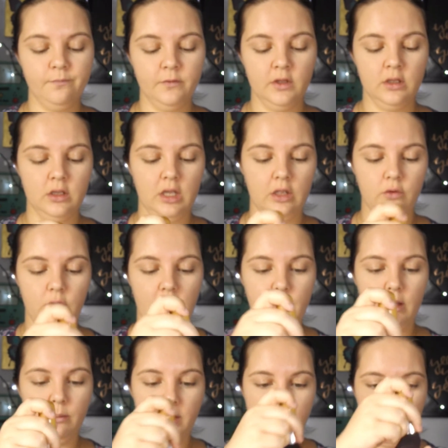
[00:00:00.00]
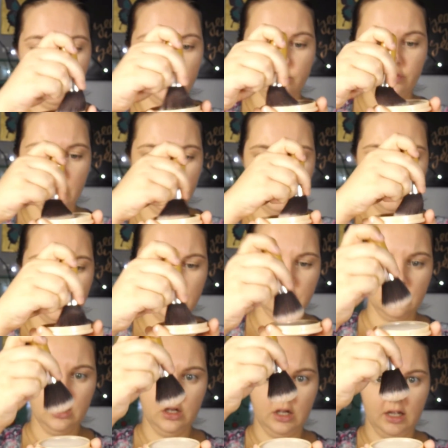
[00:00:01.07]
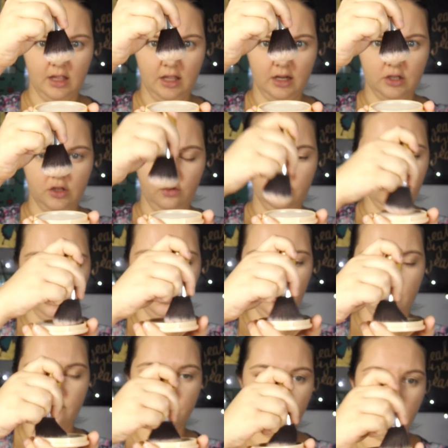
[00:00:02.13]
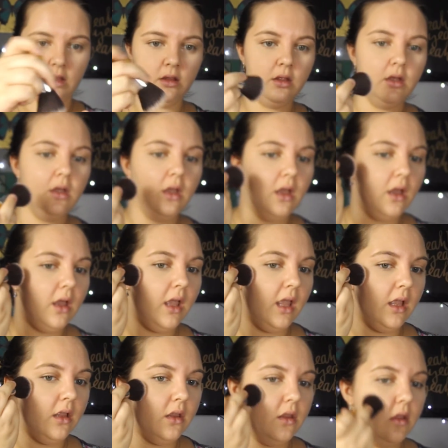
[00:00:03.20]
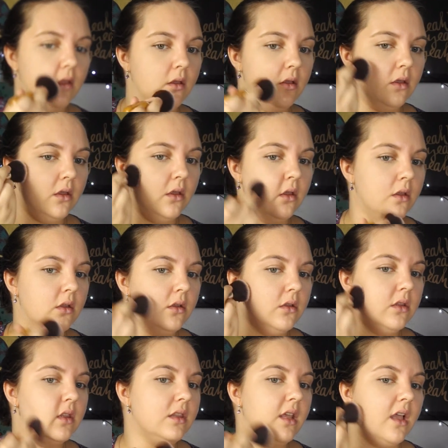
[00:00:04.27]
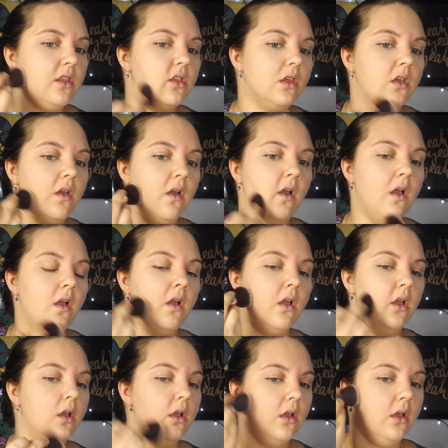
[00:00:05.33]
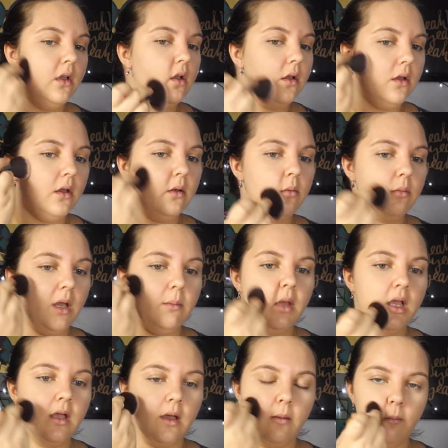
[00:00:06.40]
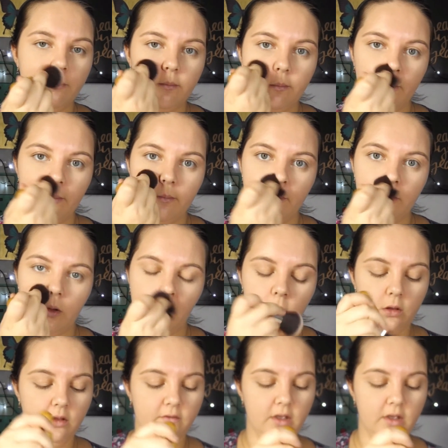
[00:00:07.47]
and grab a powder brush. I like to use a curved one and set my makeup, all of it.